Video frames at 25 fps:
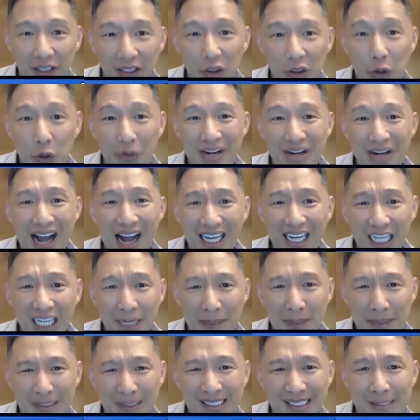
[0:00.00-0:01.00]
You're not going to be
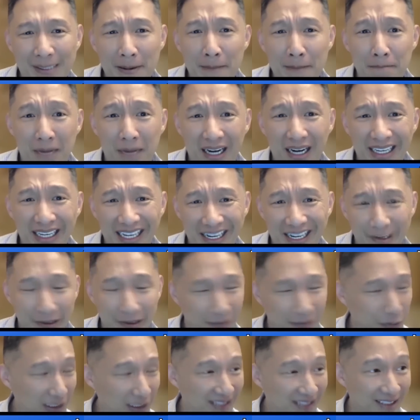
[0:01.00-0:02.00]
able to save money
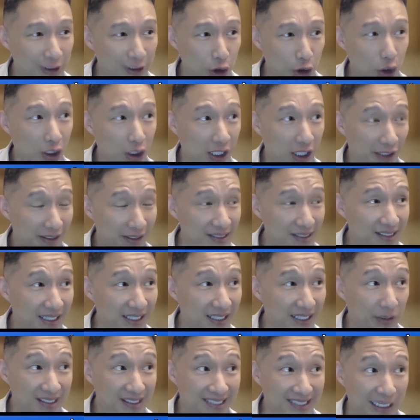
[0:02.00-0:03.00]
with the digital currency.
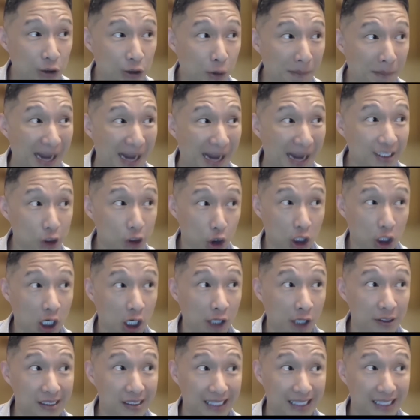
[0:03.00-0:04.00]
The central bank digital
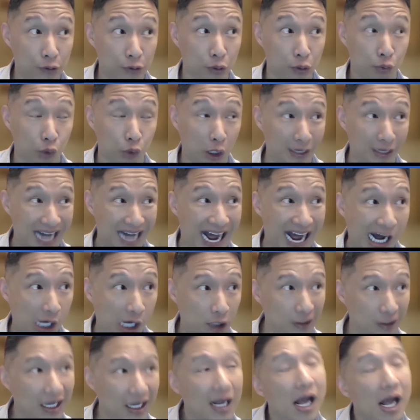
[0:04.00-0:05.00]
currency has to roll
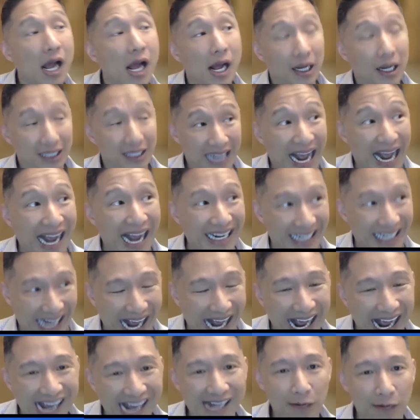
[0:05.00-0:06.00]
out hand in
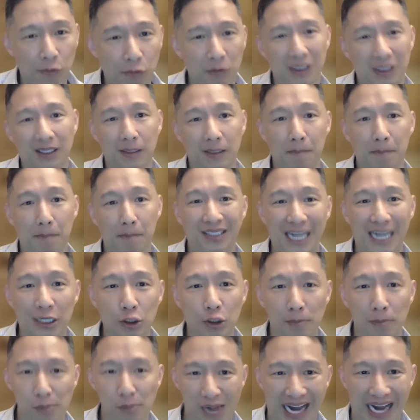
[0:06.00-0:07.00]
hand with the
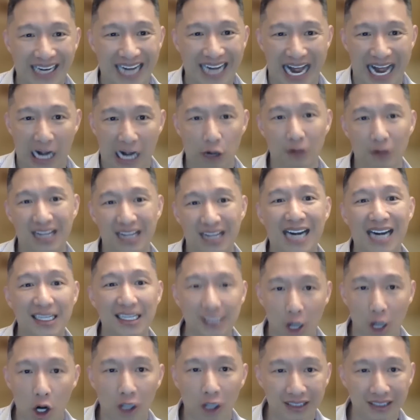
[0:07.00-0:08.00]
potential blackout. That is
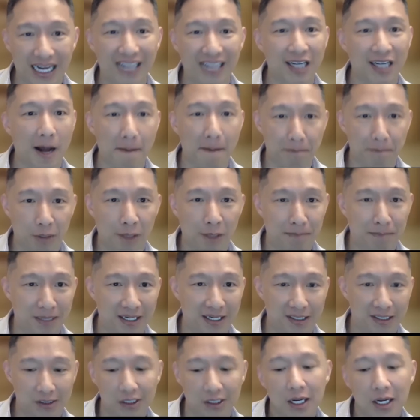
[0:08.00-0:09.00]
all done on
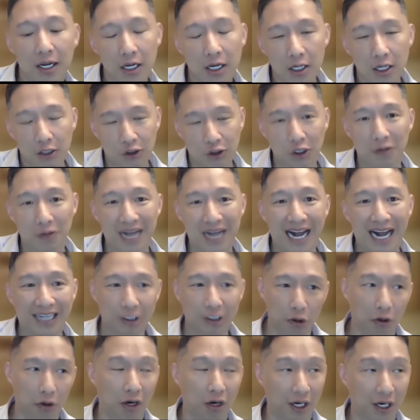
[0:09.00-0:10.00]
purpose so that
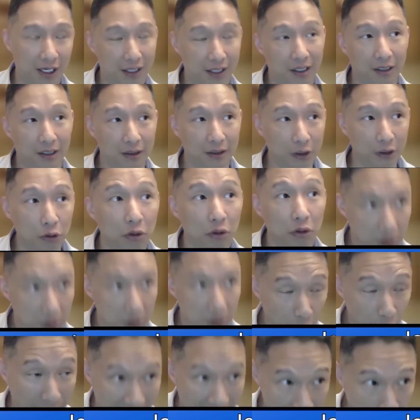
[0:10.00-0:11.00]

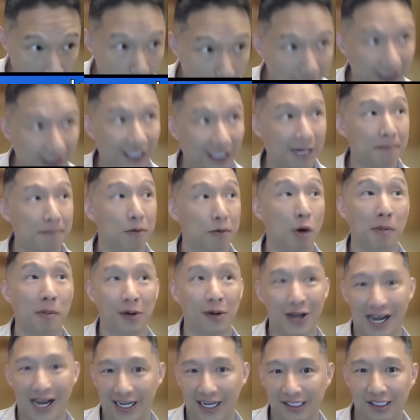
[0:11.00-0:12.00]
you'll be totally
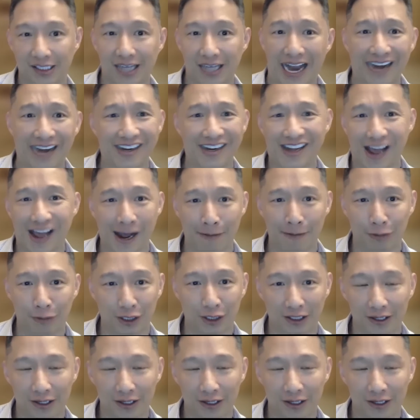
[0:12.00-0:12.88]
immobilized, handicapped.